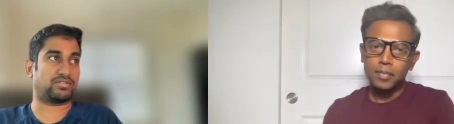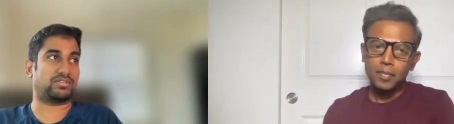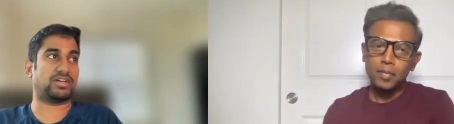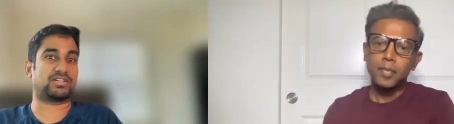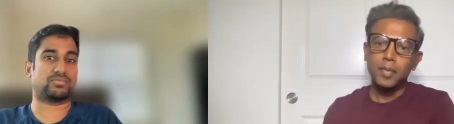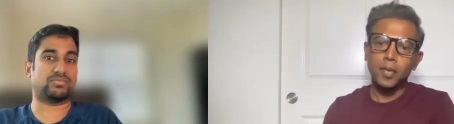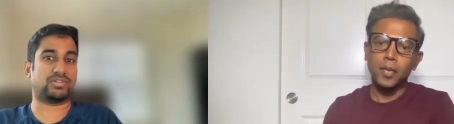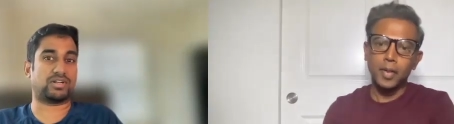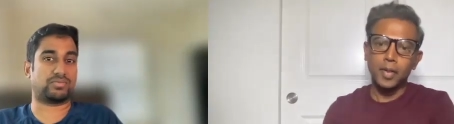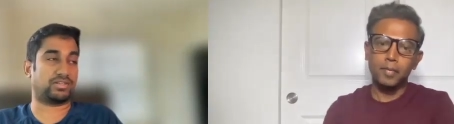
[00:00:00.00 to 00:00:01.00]
Speaker 1: So that okay.
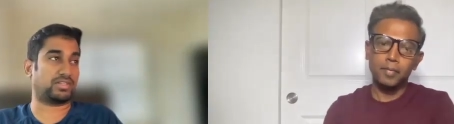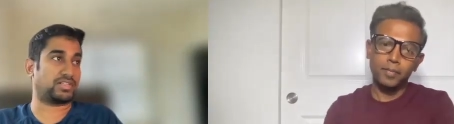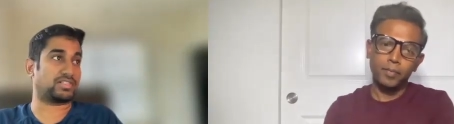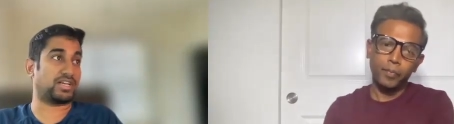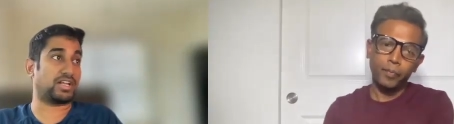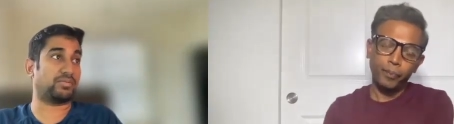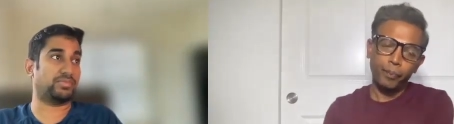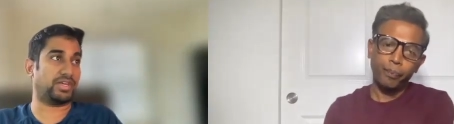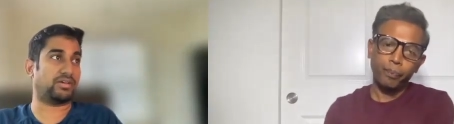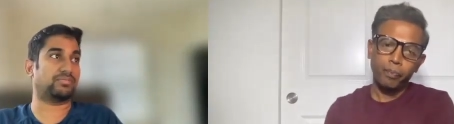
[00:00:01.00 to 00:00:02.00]
that way things help
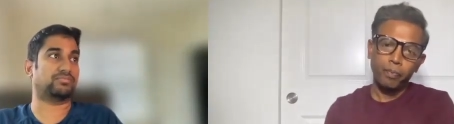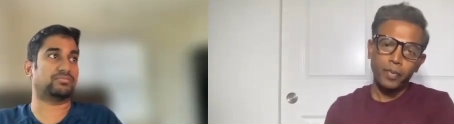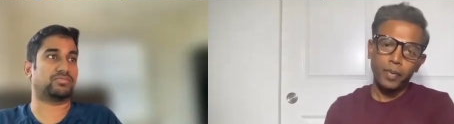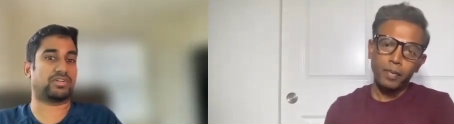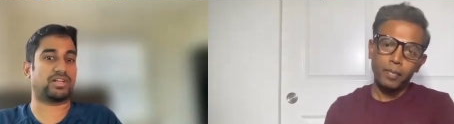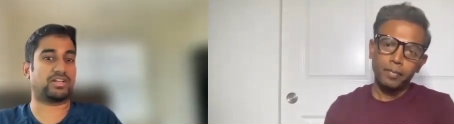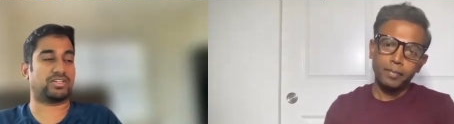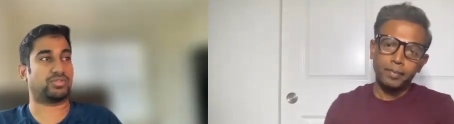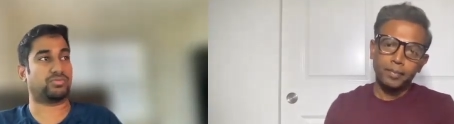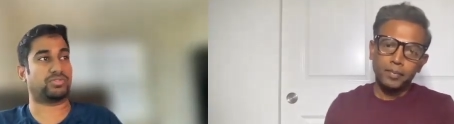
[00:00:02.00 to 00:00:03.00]
them really
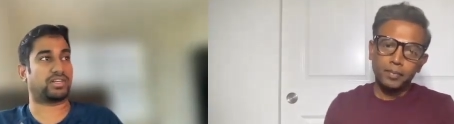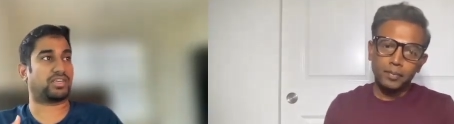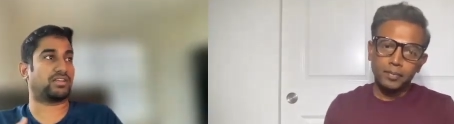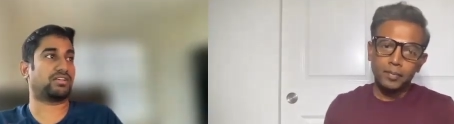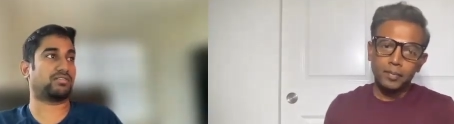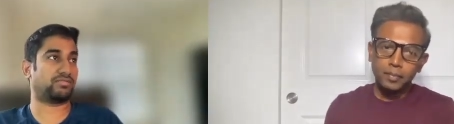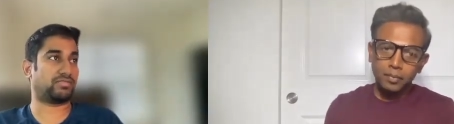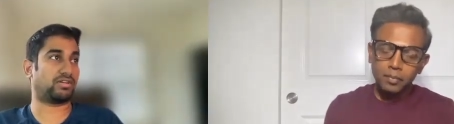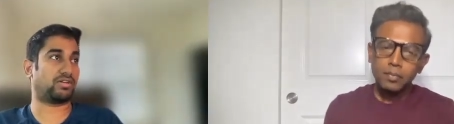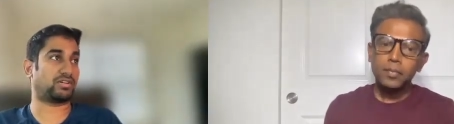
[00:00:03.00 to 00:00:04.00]
tune their career for
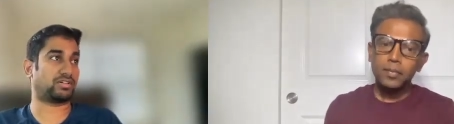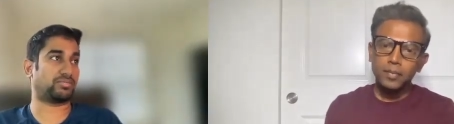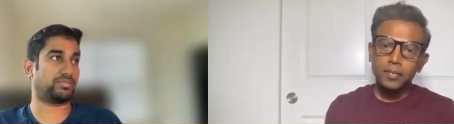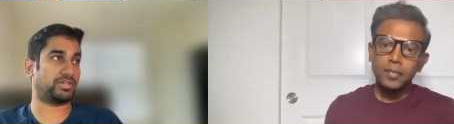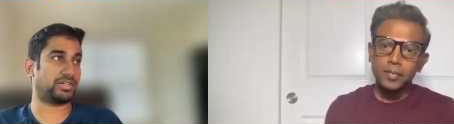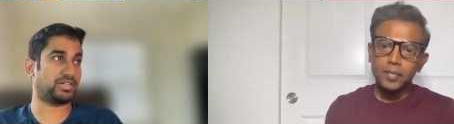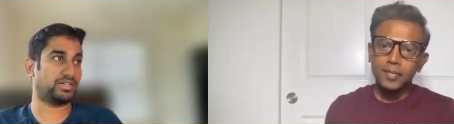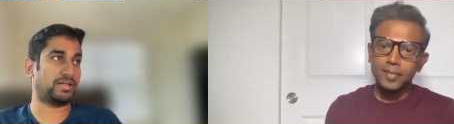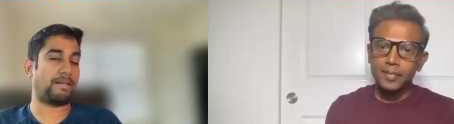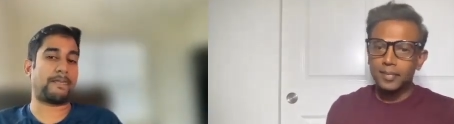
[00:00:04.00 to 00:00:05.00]
a longer period.
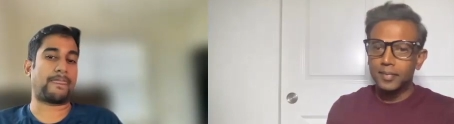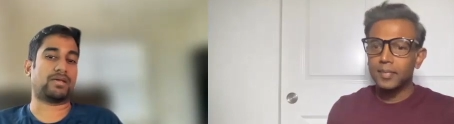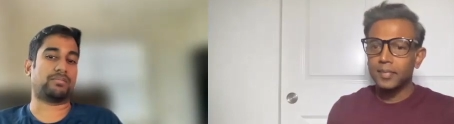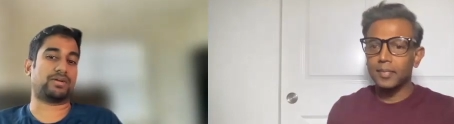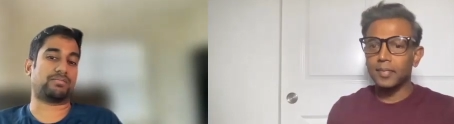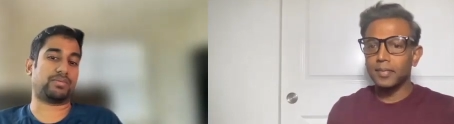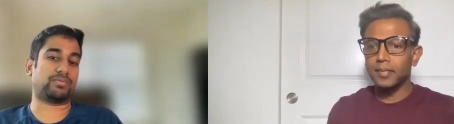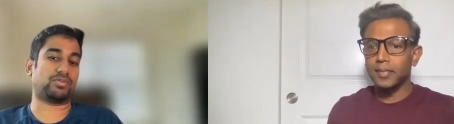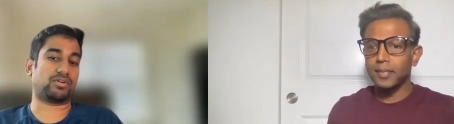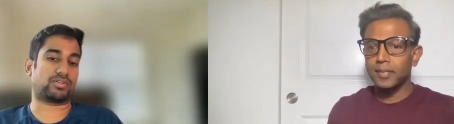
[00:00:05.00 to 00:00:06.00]
But mm-hmm. people
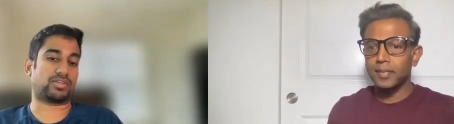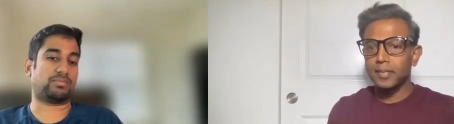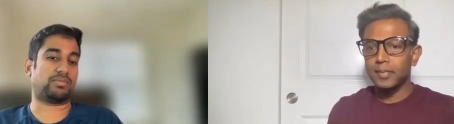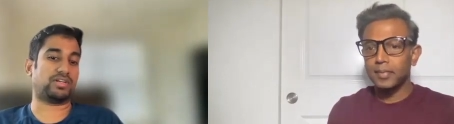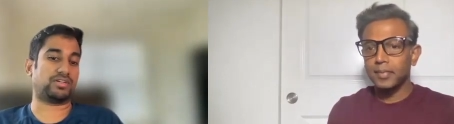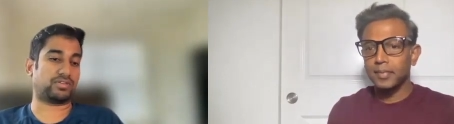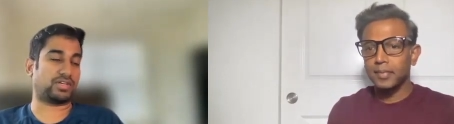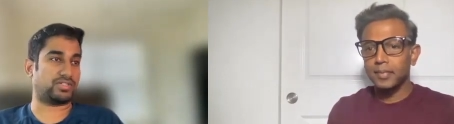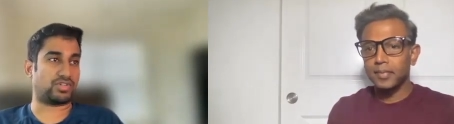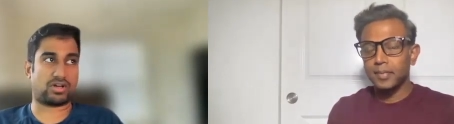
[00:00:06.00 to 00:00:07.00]
who are looking immediate to get
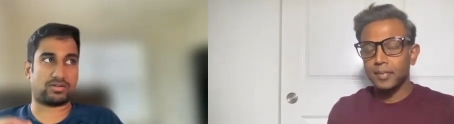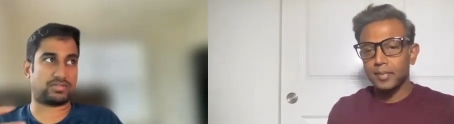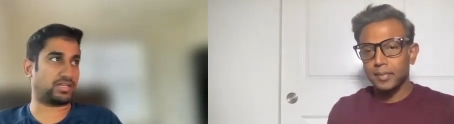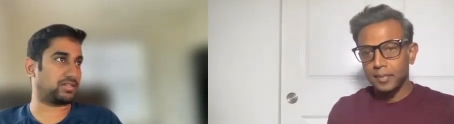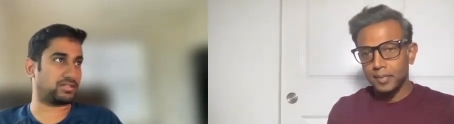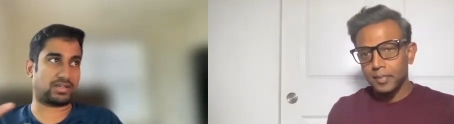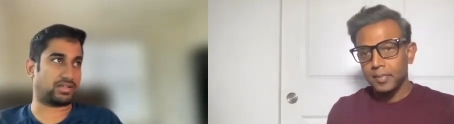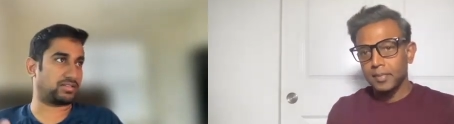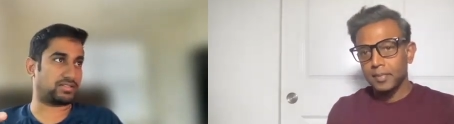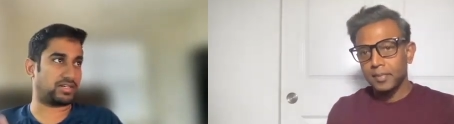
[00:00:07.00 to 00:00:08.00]
jobs, they can,
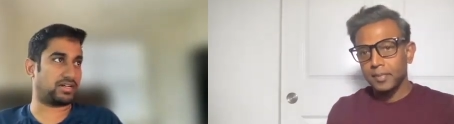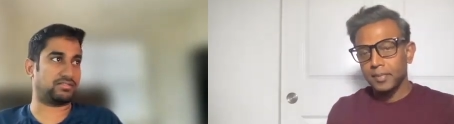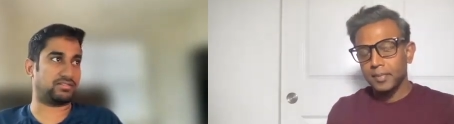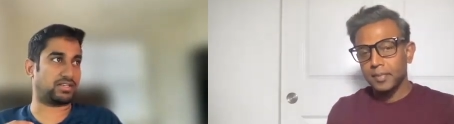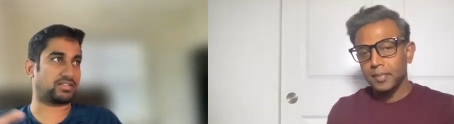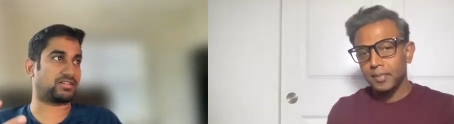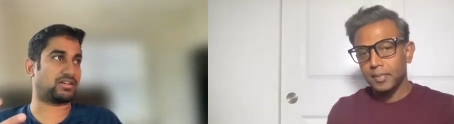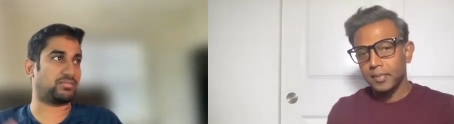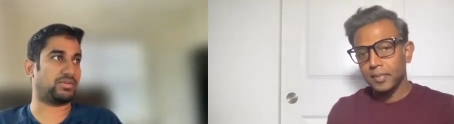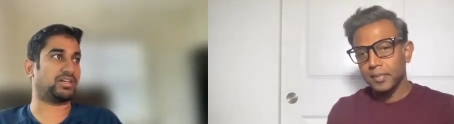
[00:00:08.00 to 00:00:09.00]
as I said, they can
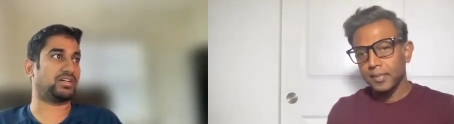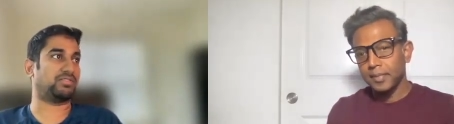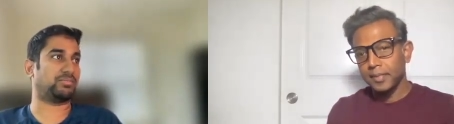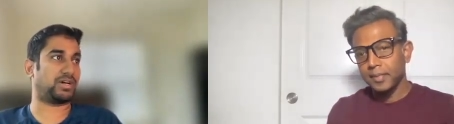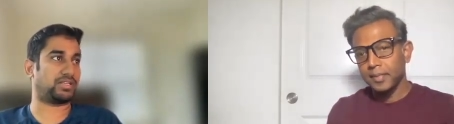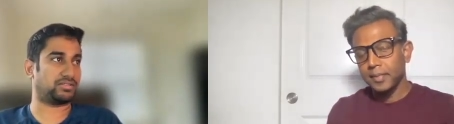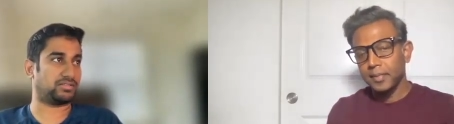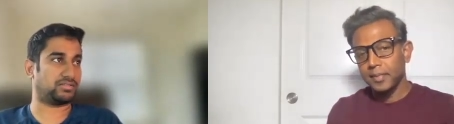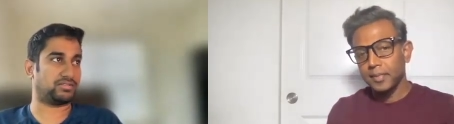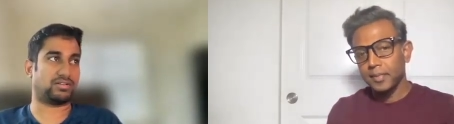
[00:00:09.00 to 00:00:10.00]
start immediately with
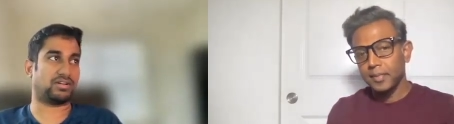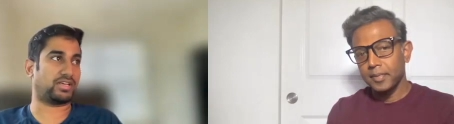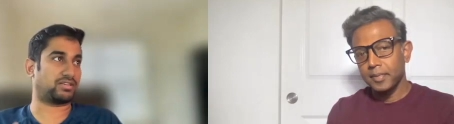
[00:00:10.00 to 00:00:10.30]
Python or like